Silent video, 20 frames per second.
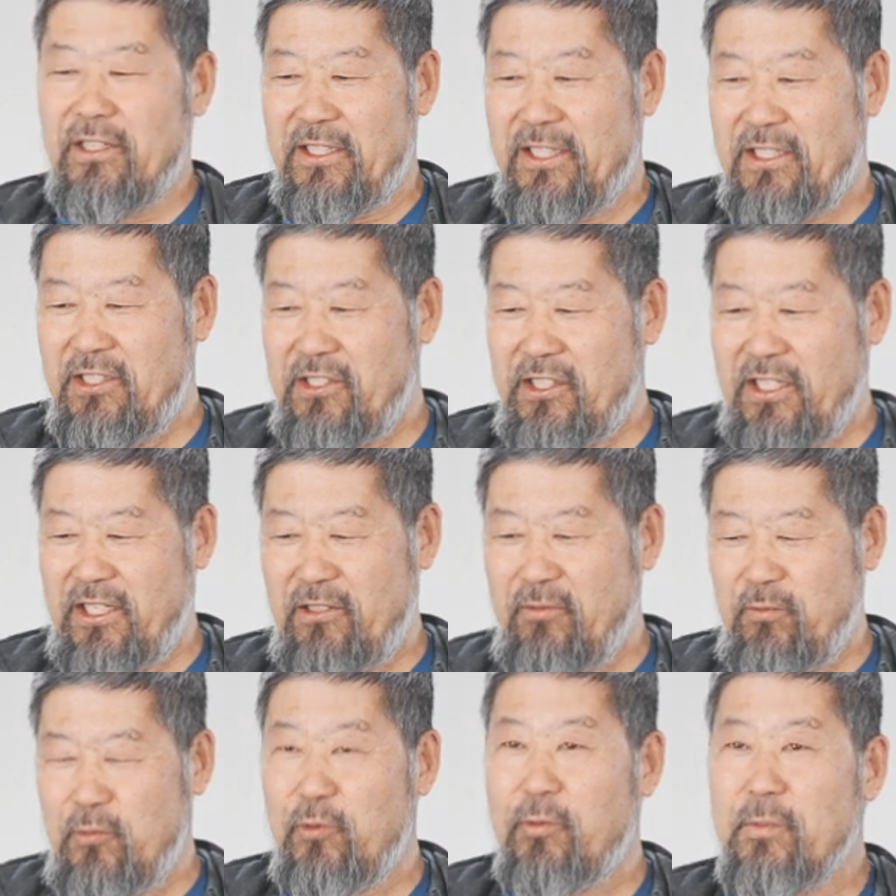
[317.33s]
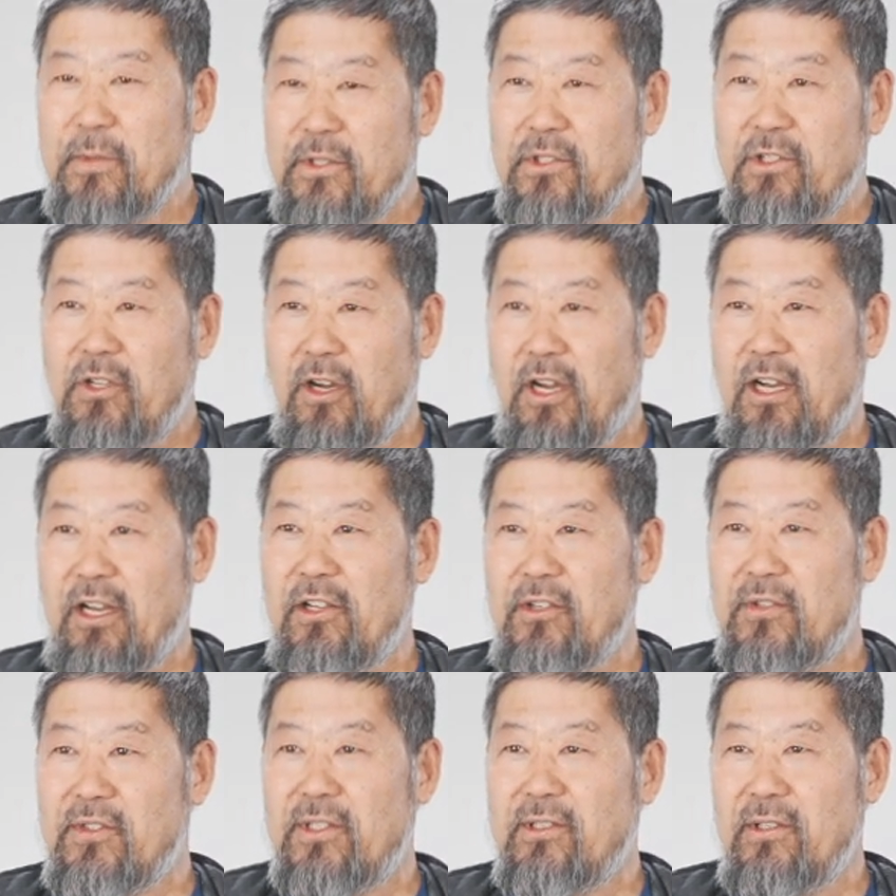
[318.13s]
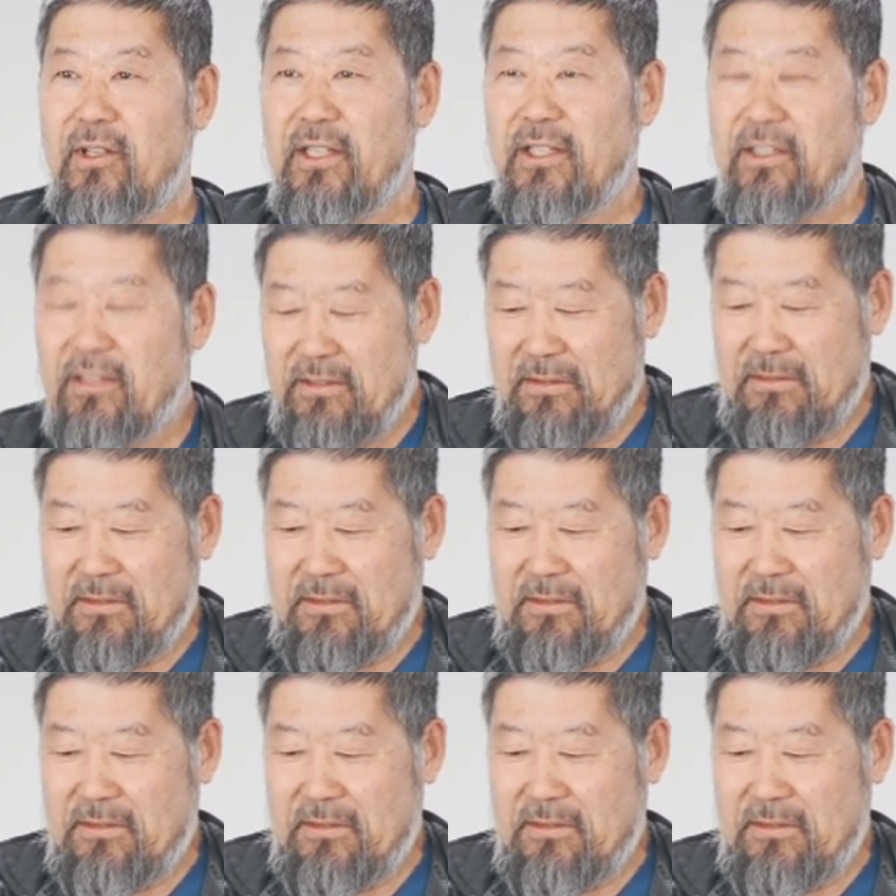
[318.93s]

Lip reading: inside movements cause like